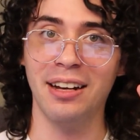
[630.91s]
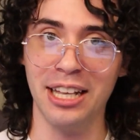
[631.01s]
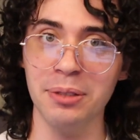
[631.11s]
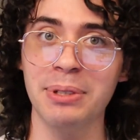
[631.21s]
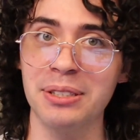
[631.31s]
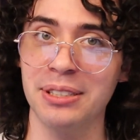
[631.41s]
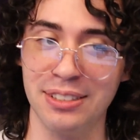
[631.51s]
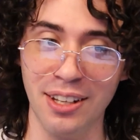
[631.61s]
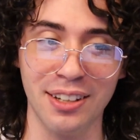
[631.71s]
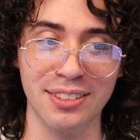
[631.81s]
Elementalist
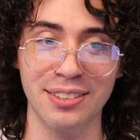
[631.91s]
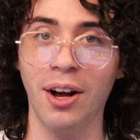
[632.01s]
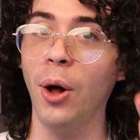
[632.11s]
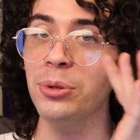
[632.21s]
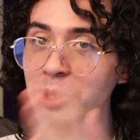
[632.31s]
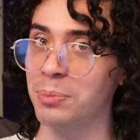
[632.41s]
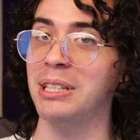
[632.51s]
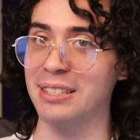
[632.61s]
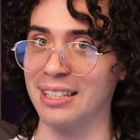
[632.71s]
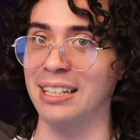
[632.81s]
Lux
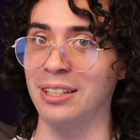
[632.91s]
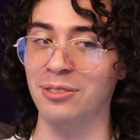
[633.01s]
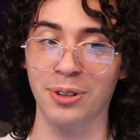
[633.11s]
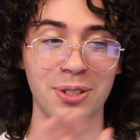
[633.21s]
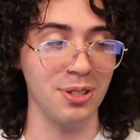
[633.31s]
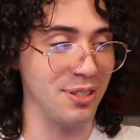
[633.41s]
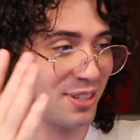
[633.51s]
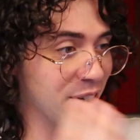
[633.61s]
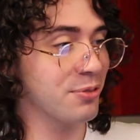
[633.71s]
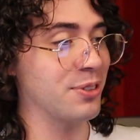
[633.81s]
ultimate skin versus
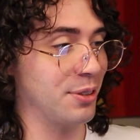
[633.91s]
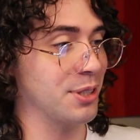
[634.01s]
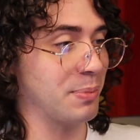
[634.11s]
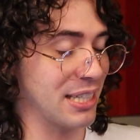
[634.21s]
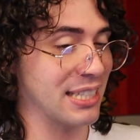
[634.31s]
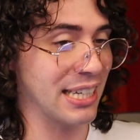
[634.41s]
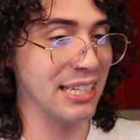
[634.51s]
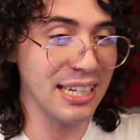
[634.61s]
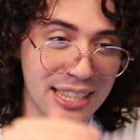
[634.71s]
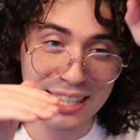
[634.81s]
Seraphine ultimate
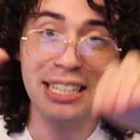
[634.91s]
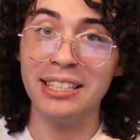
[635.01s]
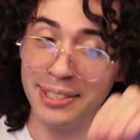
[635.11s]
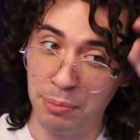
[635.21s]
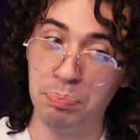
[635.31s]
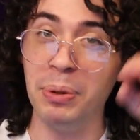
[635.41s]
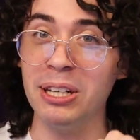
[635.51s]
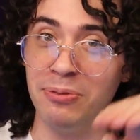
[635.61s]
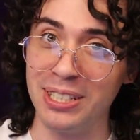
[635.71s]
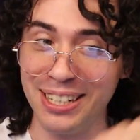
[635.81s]
skin, I think there's a bit
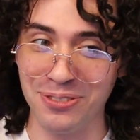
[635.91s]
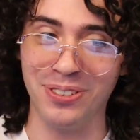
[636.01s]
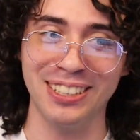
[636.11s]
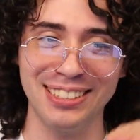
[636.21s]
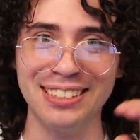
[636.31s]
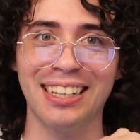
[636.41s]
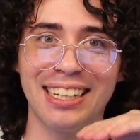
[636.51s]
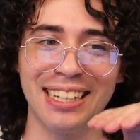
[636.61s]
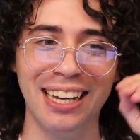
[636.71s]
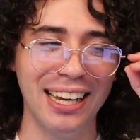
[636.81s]
of a difference in like